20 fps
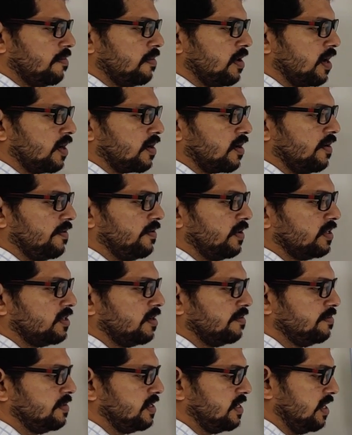Markov
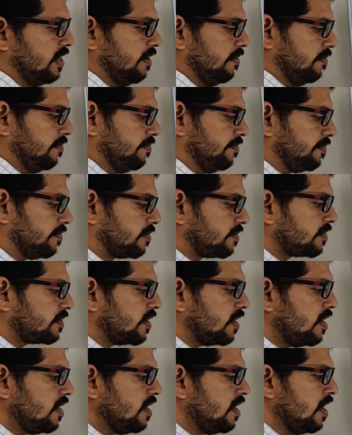assumption,
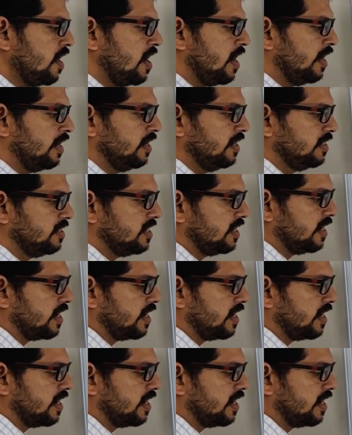and in